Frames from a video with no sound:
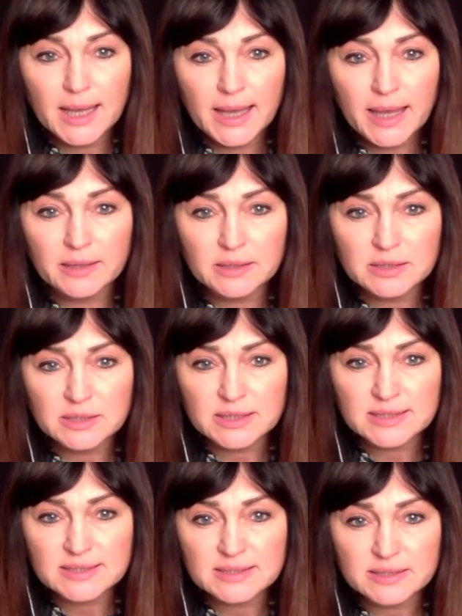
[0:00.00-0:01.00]
and it
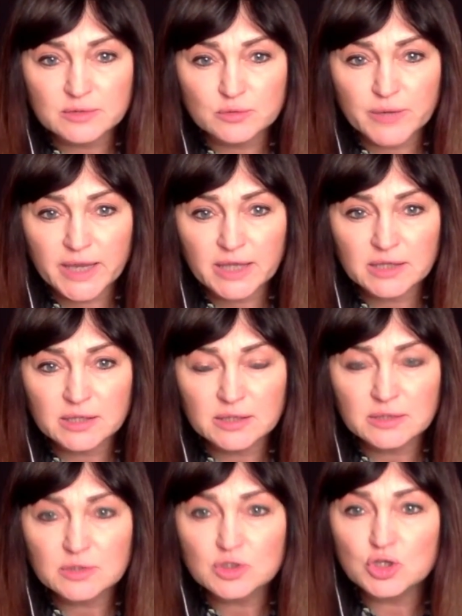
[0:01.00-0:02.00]
is a great
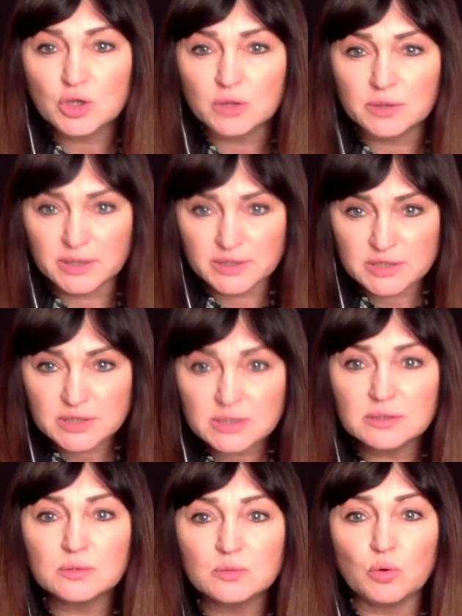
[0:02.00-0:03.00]
journalist
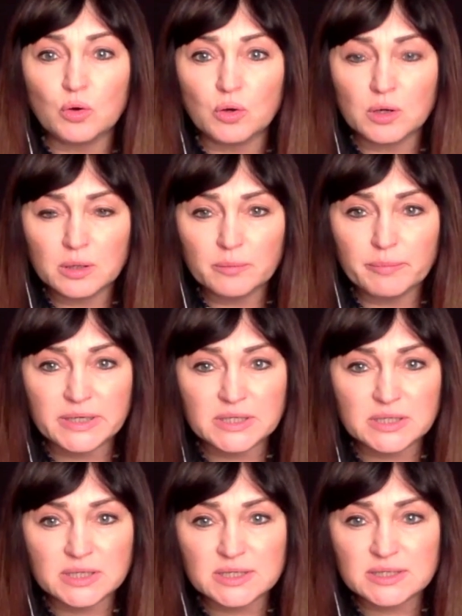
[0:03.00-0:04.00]
work, but
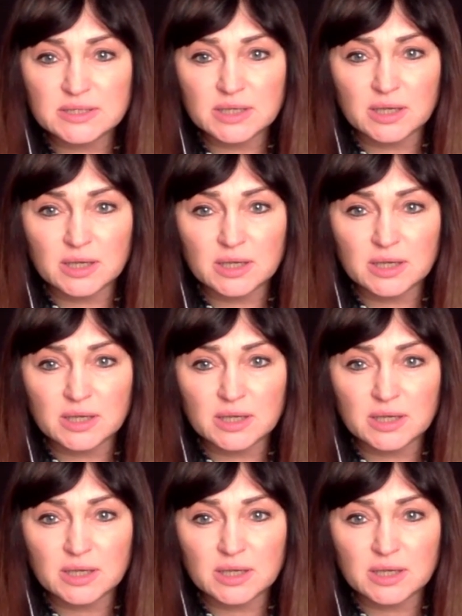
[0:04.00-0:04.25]
it is